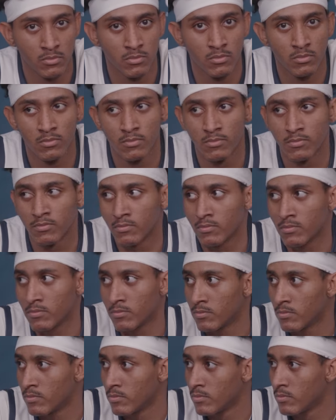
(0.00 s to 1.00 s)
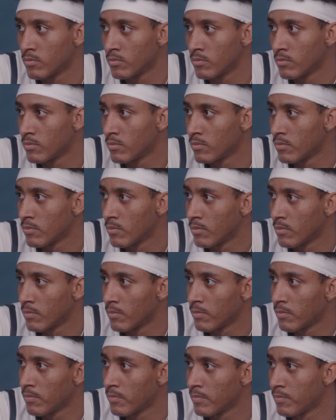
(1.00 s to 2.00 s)
You guys had the opportunity to kind of
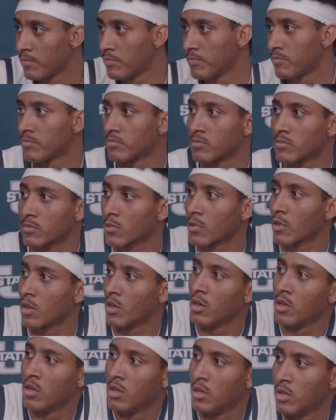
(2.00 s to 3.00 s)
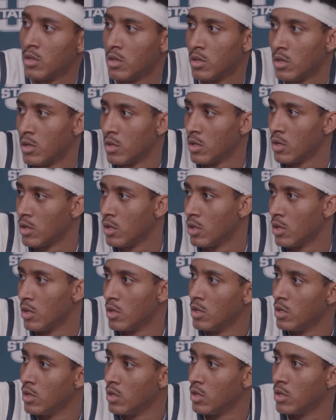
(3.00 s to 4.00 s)
get your
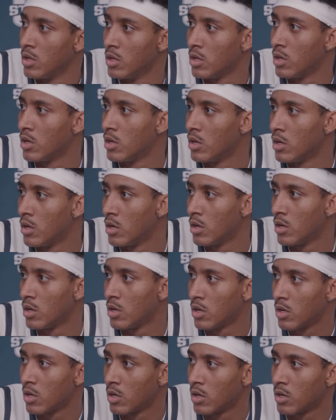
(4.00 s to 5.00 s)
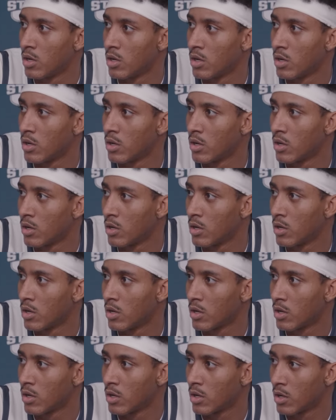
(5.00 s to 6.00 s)
feet under you a little bit at home. Your first
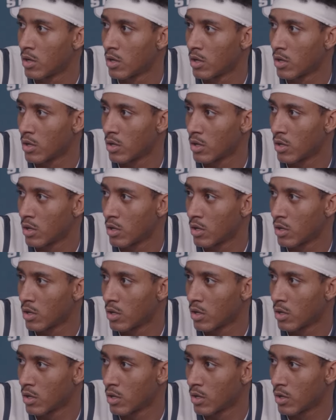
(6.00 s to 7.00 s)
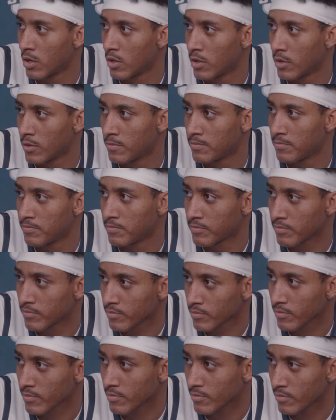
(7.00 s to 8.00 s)
four games are ready to go out,
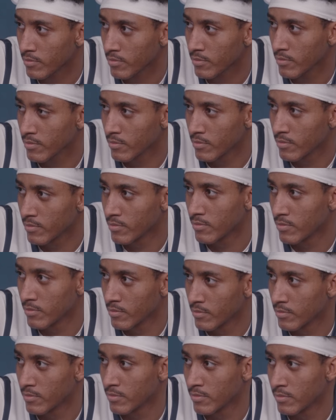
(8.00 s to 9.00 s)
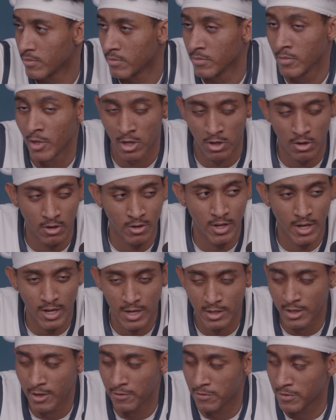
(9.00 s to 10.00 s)
play some, play else. Oh
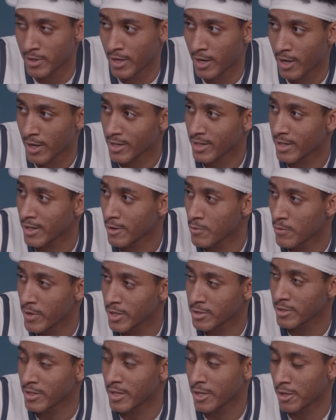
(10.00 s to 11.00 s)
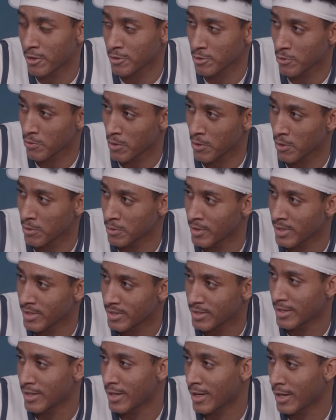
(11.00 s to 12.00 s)
yeah, definitely. I can't wait to get on the road.
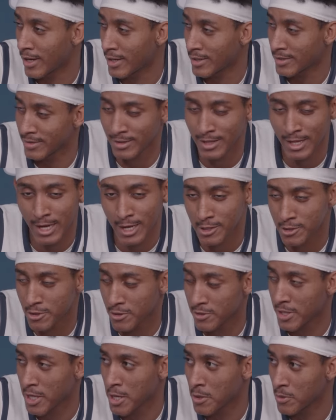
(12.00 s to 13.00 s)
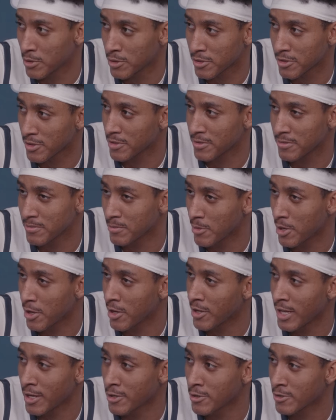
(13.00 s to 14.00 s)
Uh, last year, that was
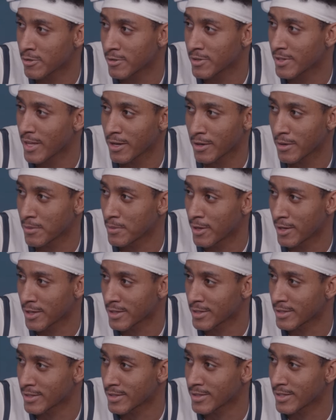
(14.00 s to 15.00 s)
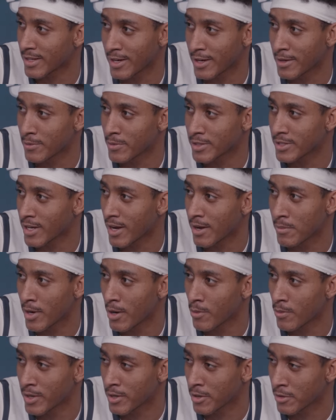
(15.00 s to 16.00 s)
all I used to think about because every time I
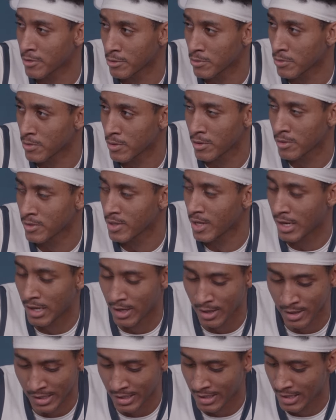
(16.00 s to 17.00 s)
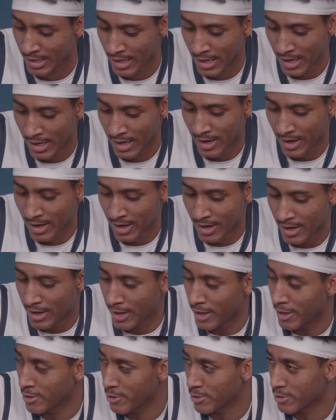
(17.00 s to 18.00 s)
went on the road, I
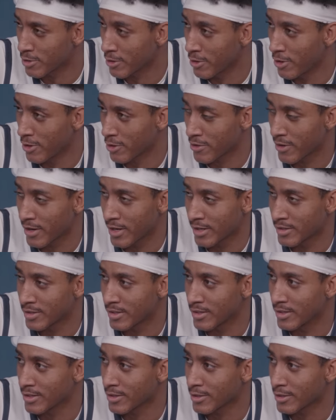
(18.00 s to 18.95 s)
I used to go crazy.